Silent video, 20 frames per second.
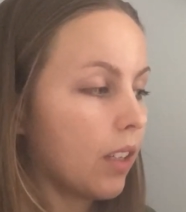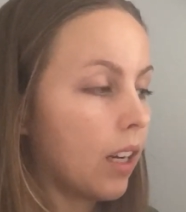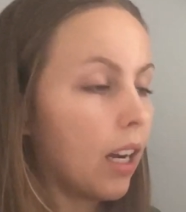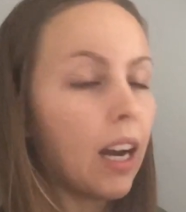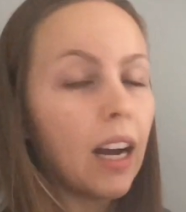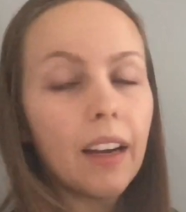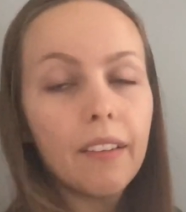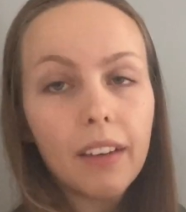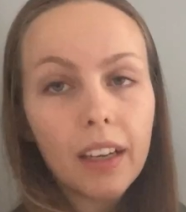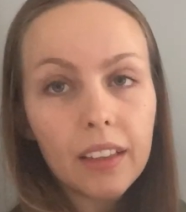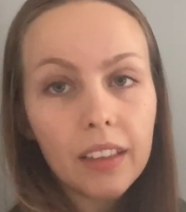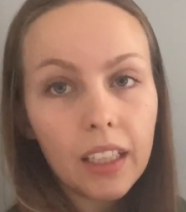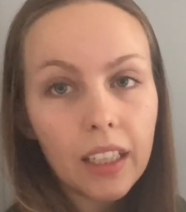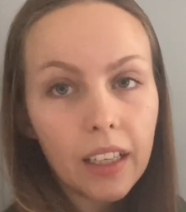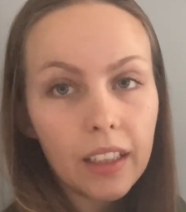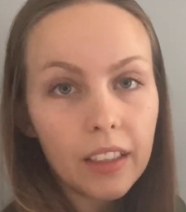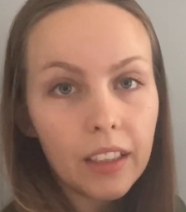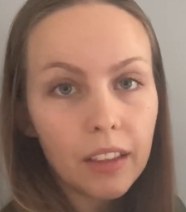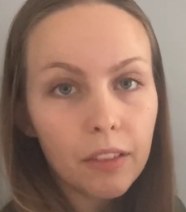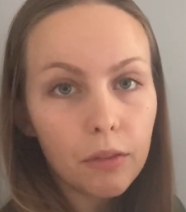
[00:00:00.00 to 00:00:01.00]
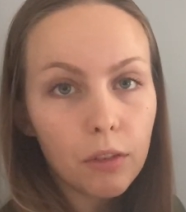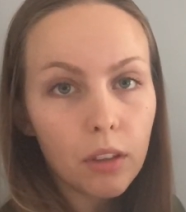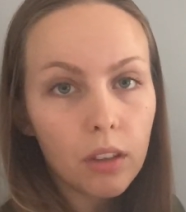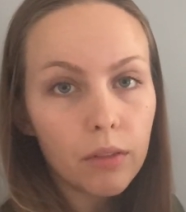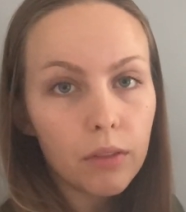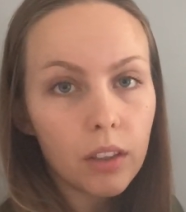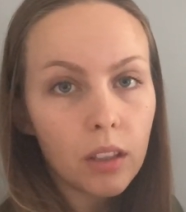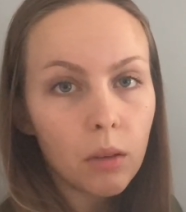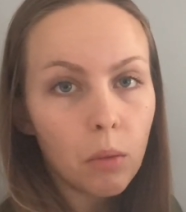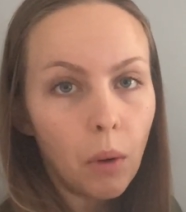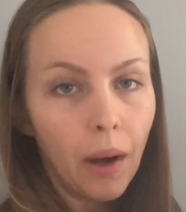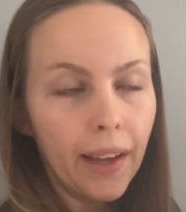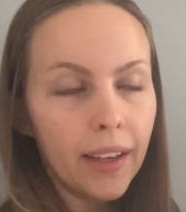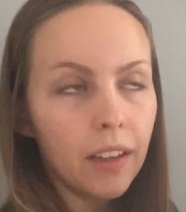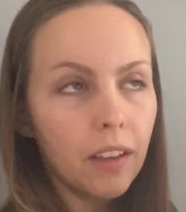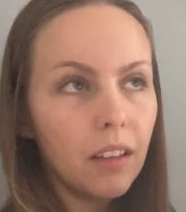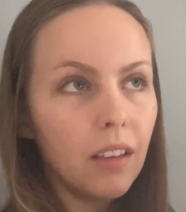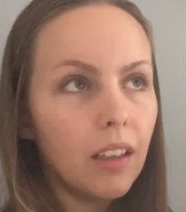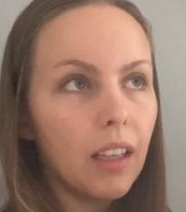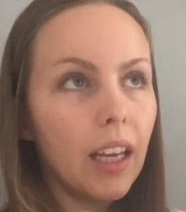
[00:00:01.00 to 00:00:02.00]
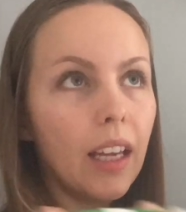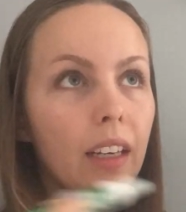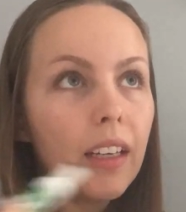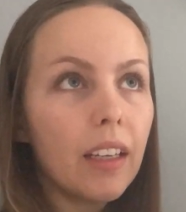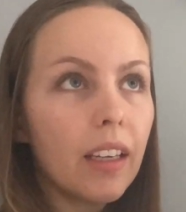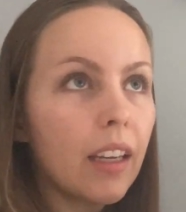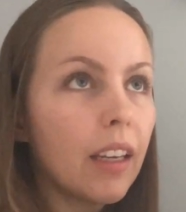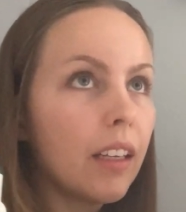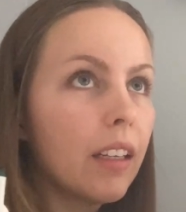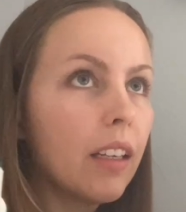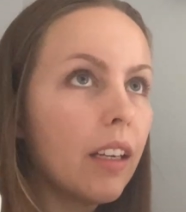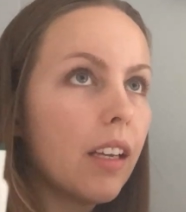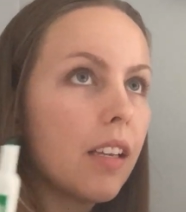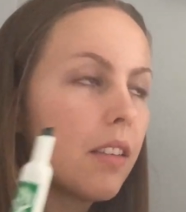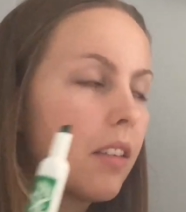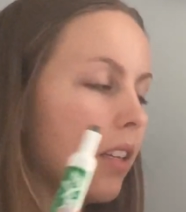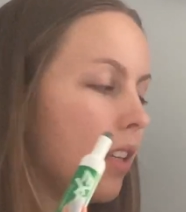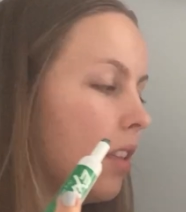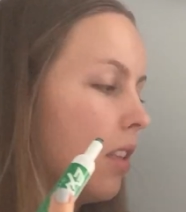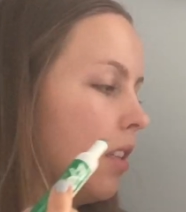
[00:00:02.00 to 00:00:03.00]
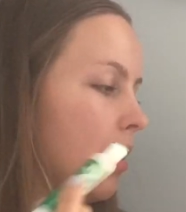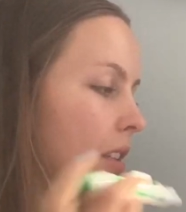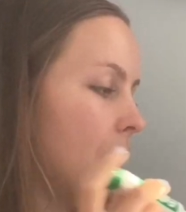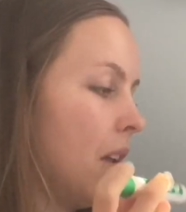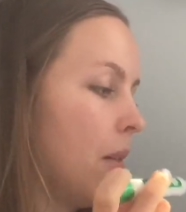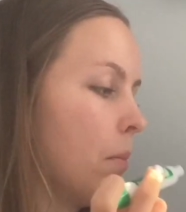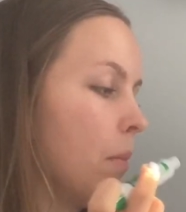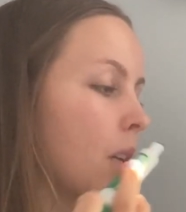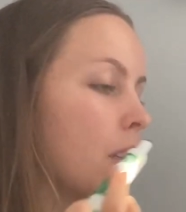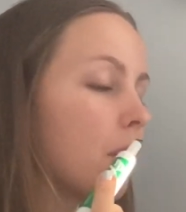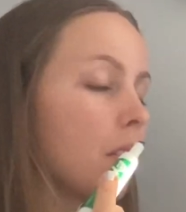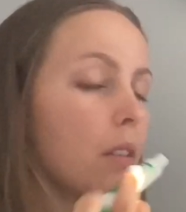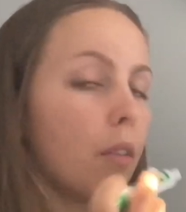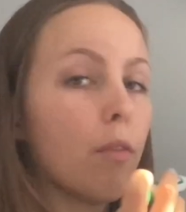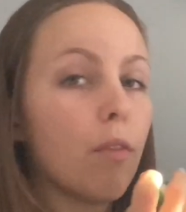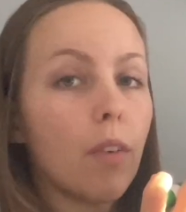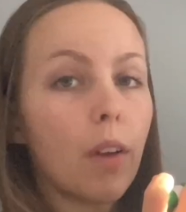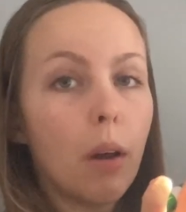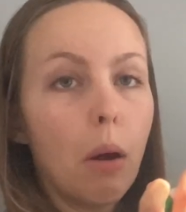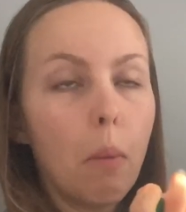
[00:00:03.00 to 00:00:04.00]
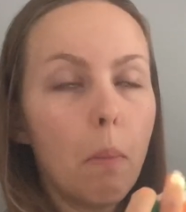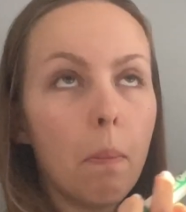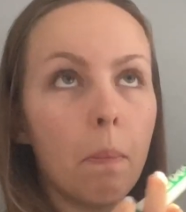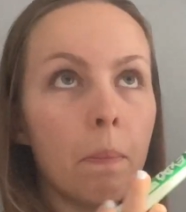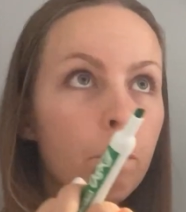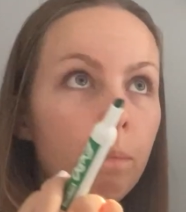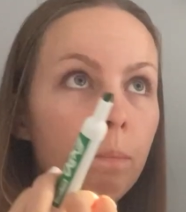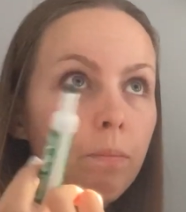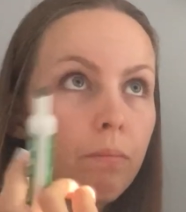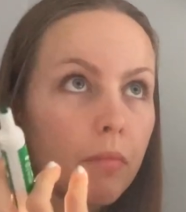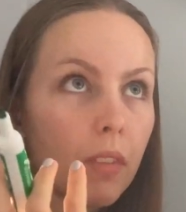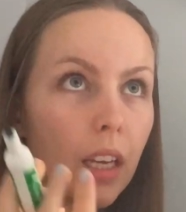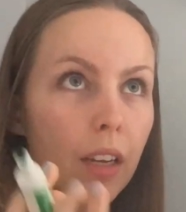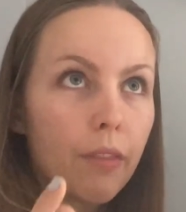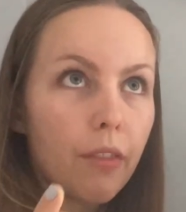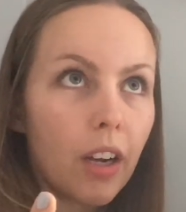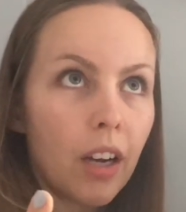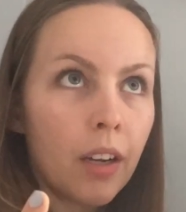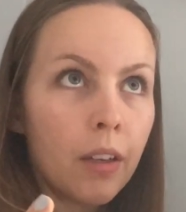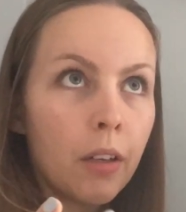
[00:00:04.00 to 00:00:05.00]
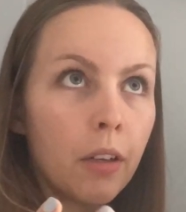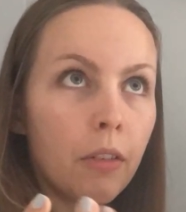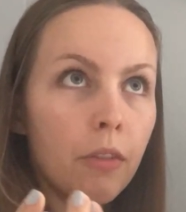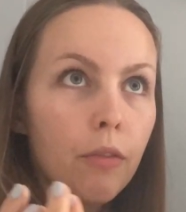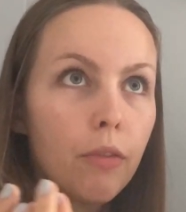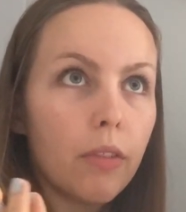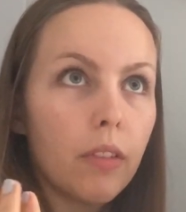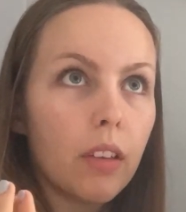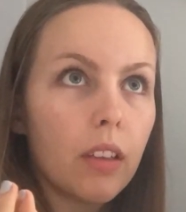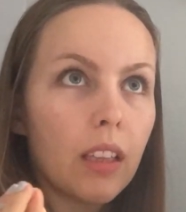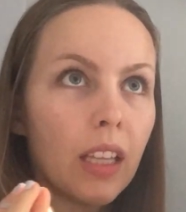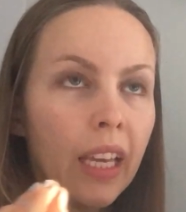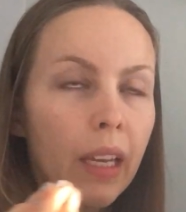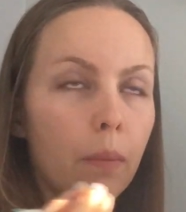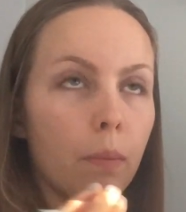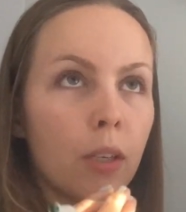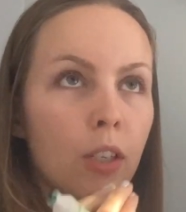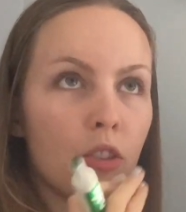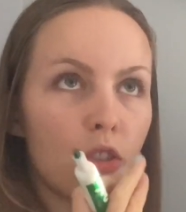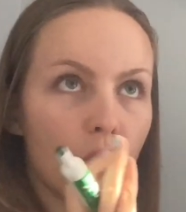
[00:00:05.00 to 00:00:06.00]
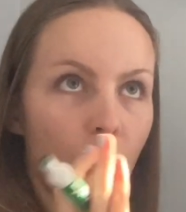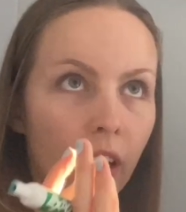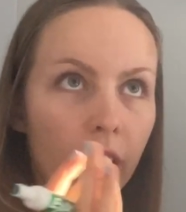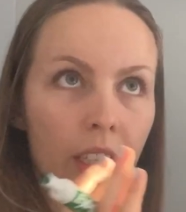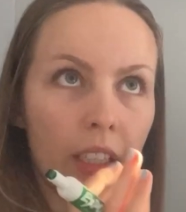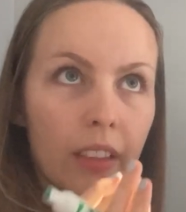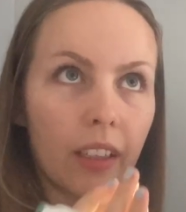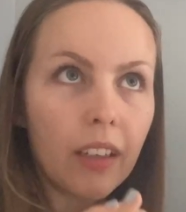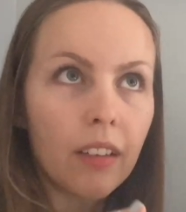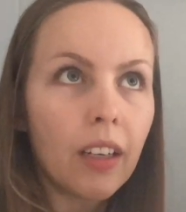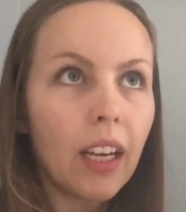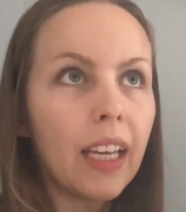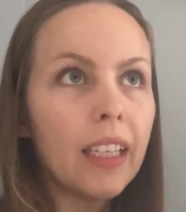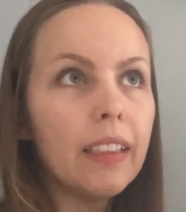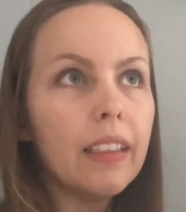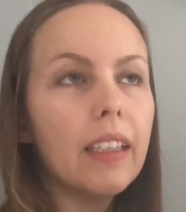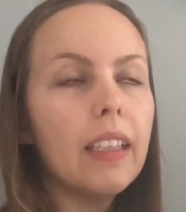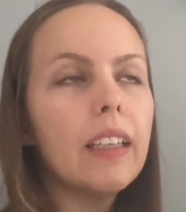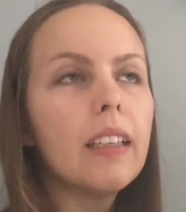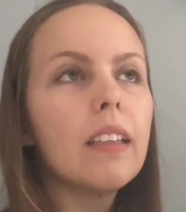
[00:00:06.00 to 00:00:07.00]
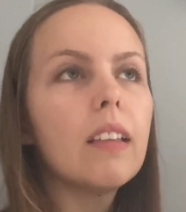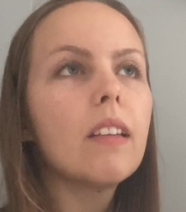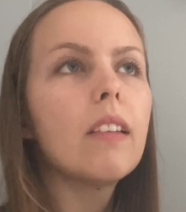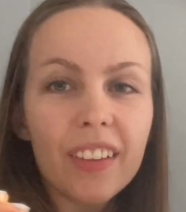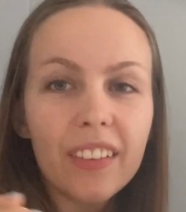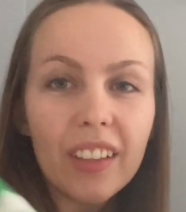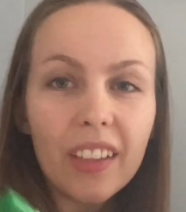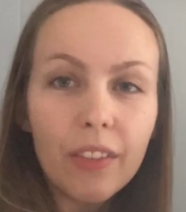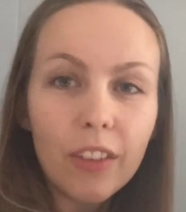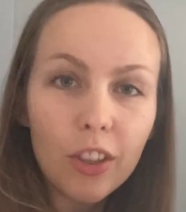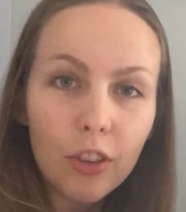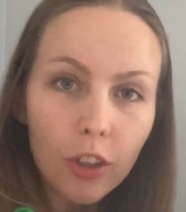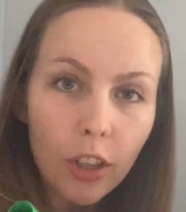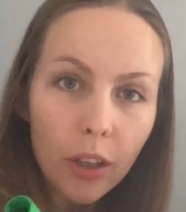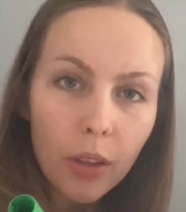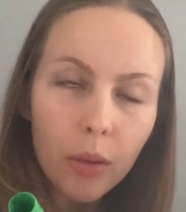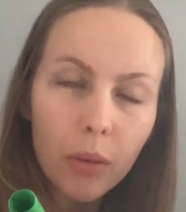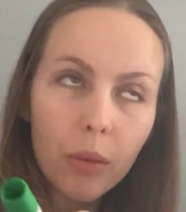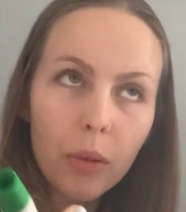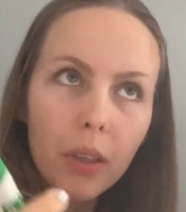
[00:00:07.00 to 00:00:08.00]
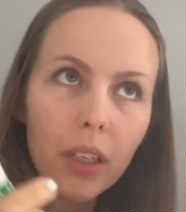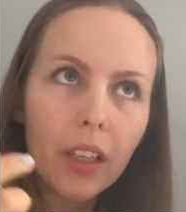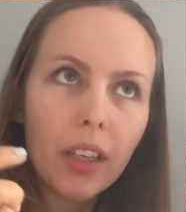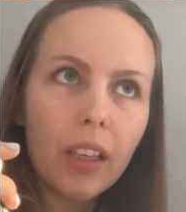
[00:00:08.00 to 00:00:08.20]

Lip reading: I've had the idea for a while, and again, it's like the same as the film. I've kind of like been jotting down ideas. A TV show